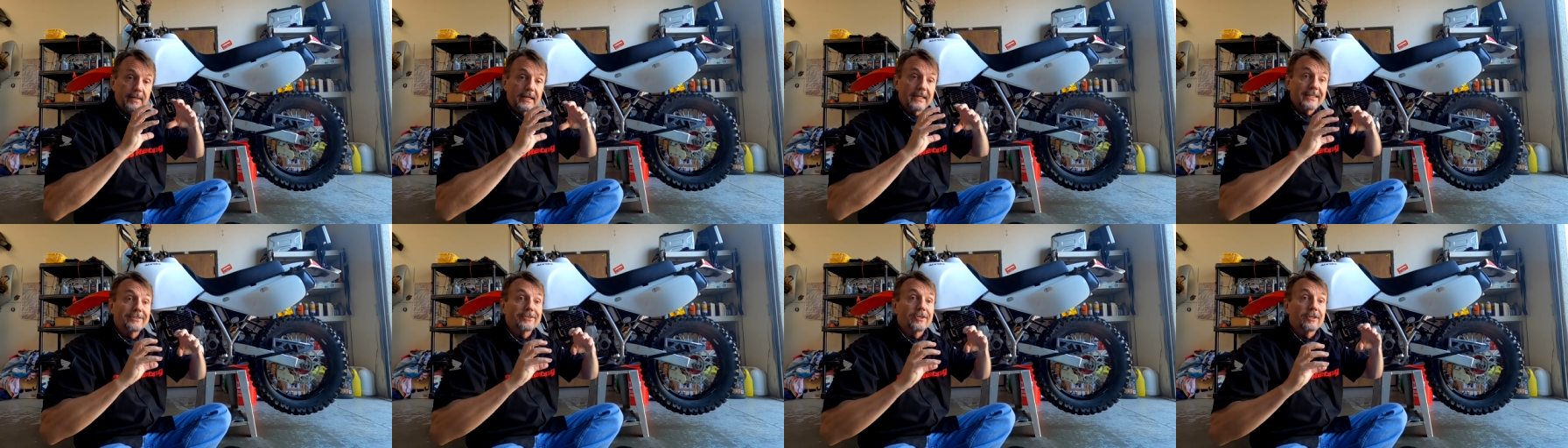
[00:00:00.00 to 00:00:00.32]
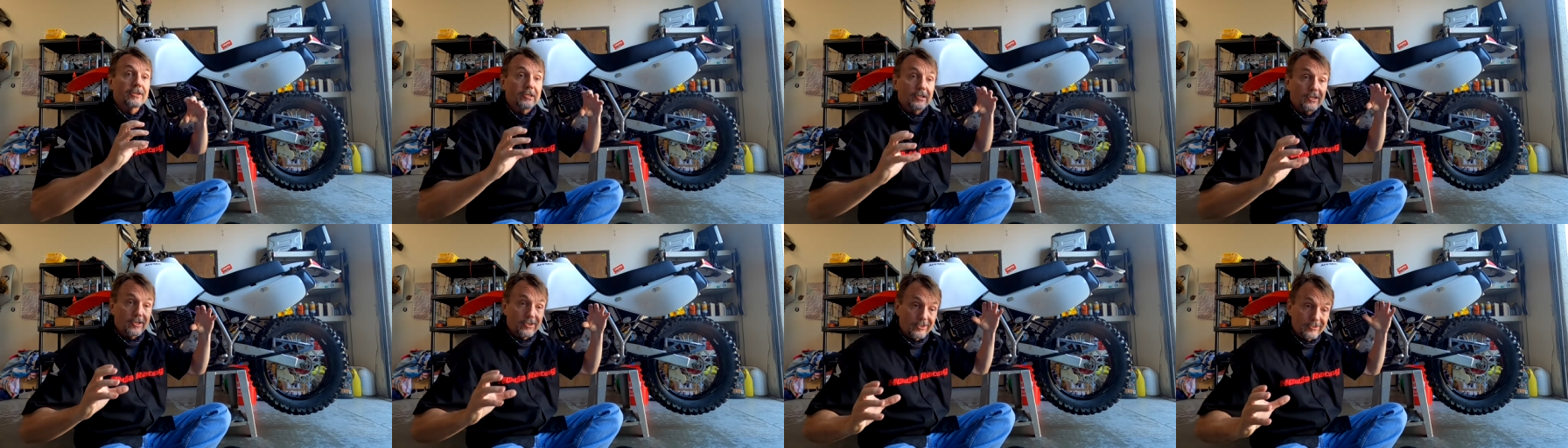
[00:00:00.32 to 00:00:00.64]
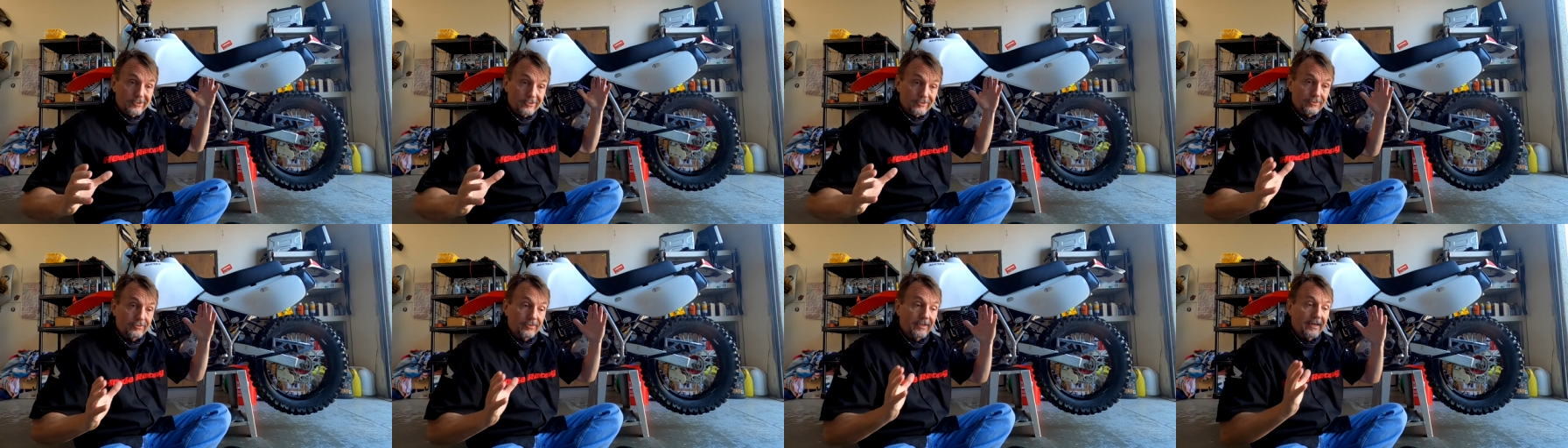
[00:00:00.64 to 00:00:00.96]
It's a
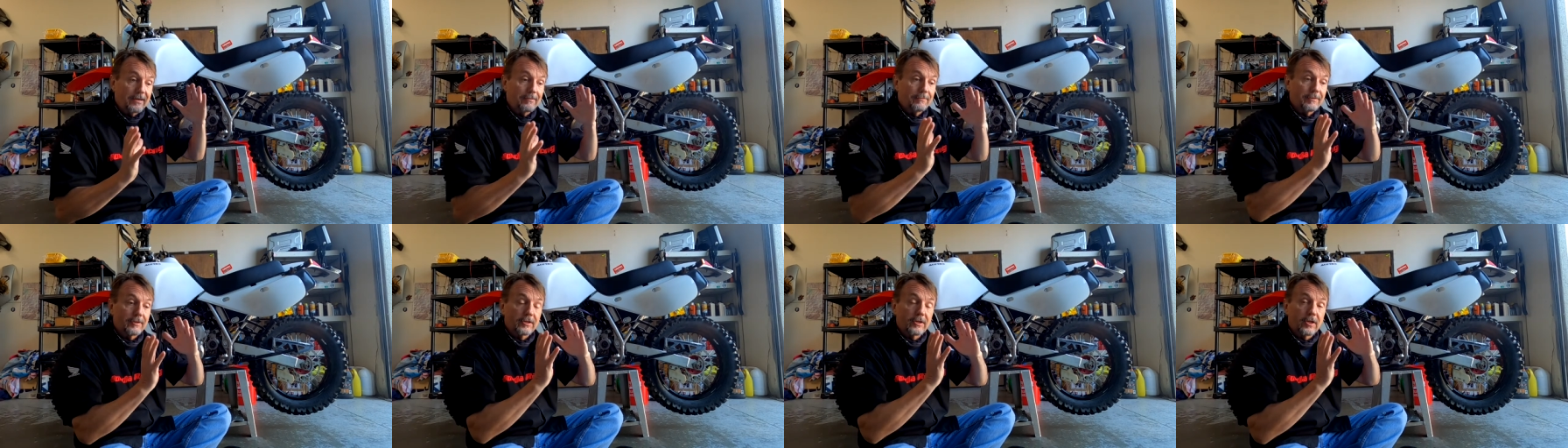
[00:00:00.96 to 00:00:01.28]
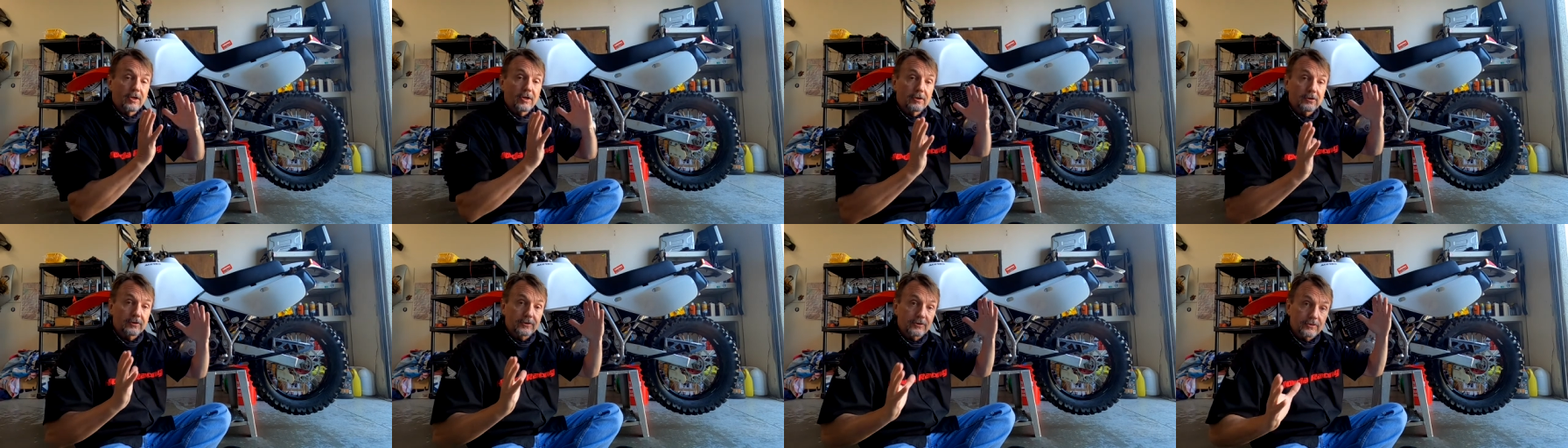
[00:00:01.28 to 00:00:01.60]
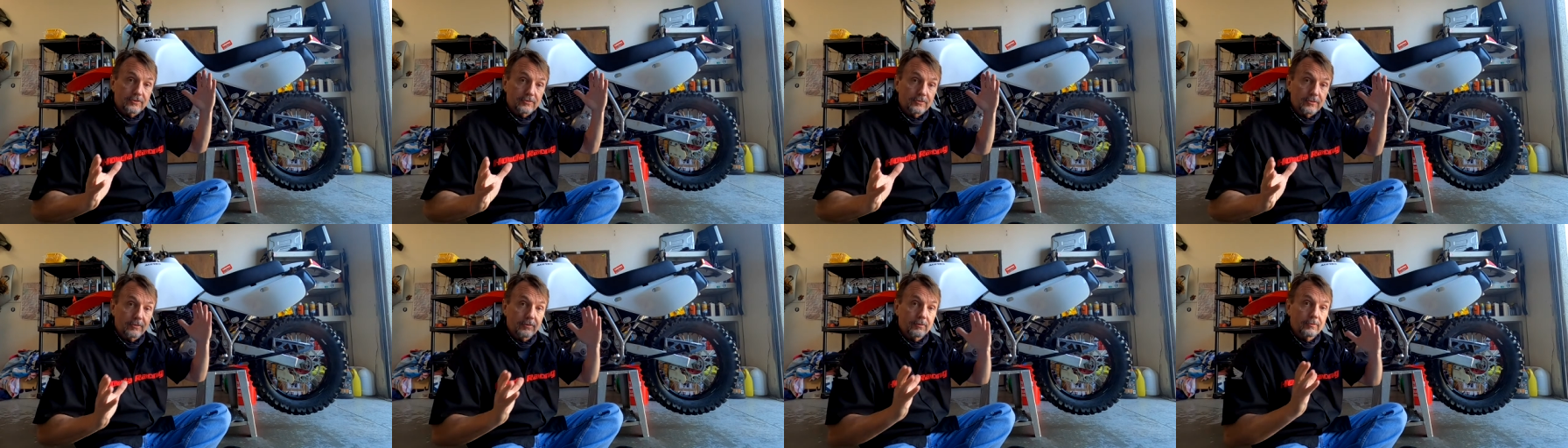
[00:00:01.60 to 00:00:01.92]
long travel, long
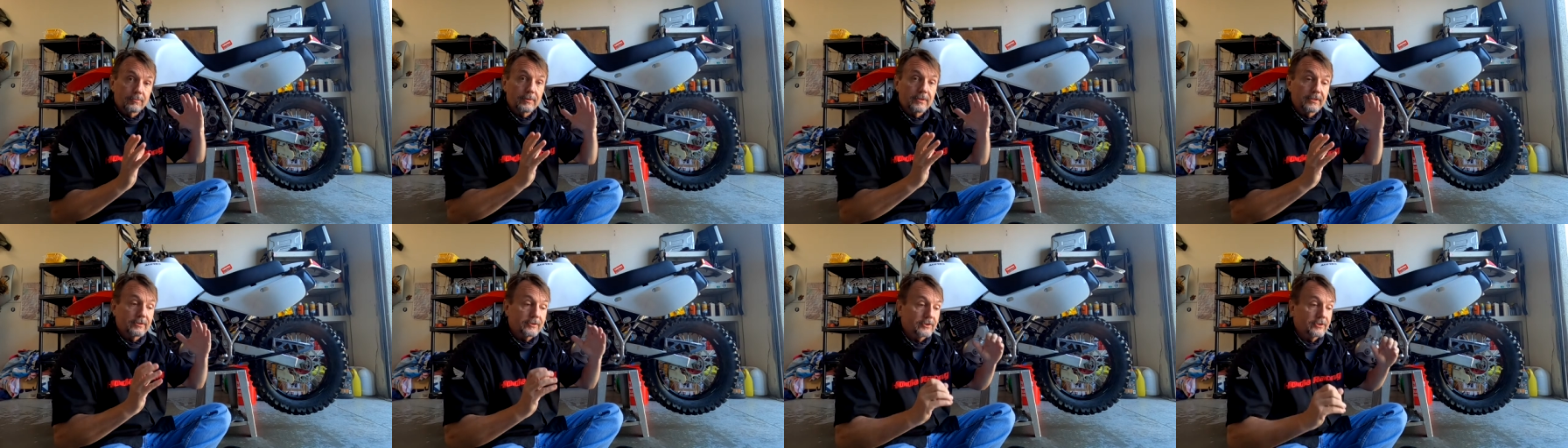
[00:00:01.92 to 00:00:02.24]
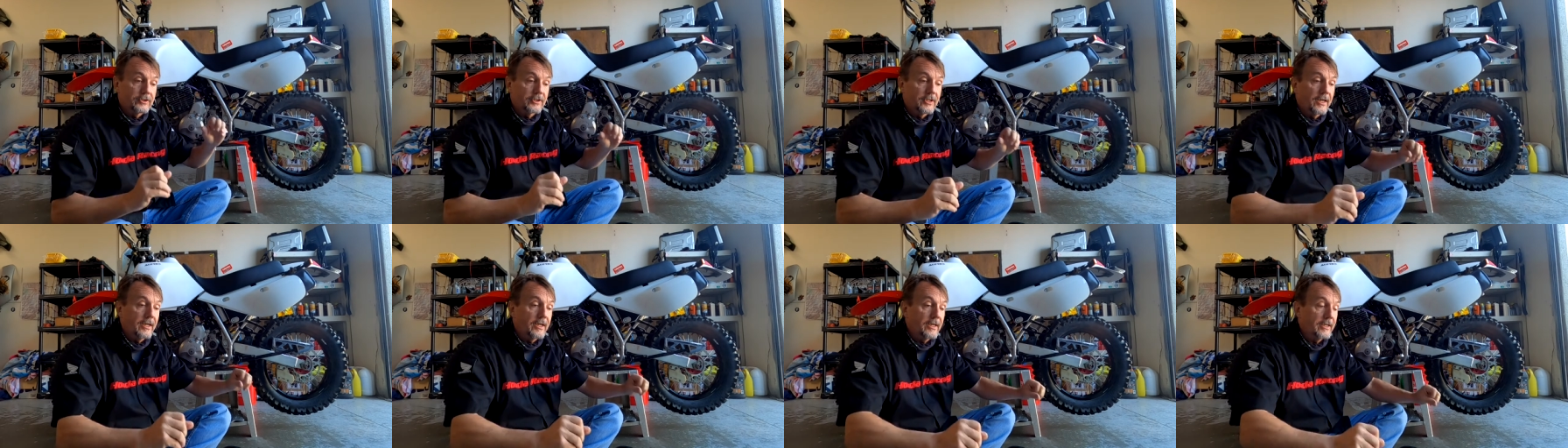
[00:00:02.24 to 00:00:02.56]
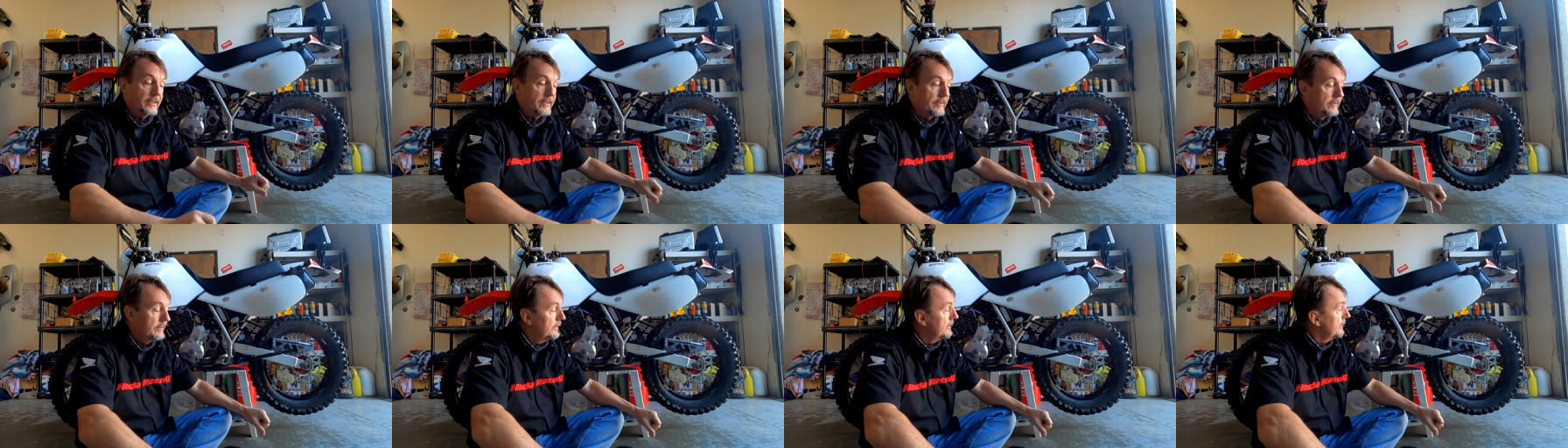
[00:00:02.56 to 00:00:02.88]
stroke rear shock.